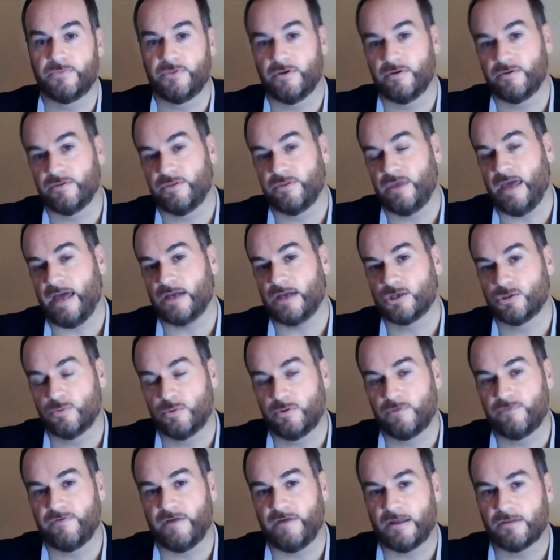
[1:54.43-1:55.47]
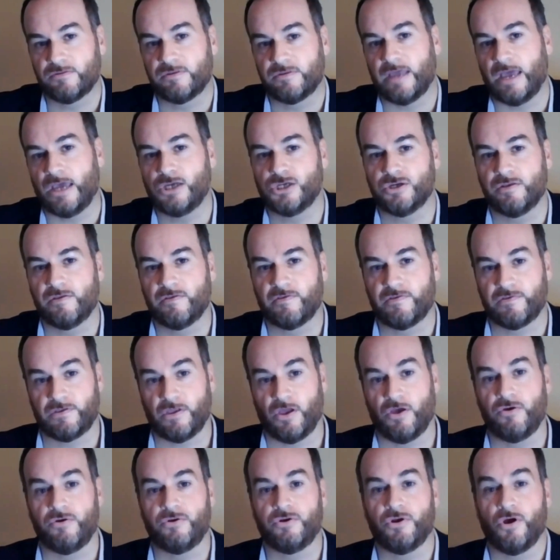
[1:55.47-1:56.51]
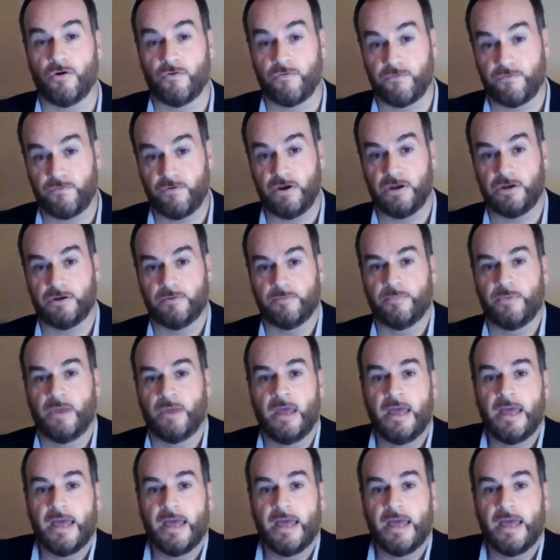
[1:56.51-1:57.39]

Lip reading: that the actual foundation stone of freedom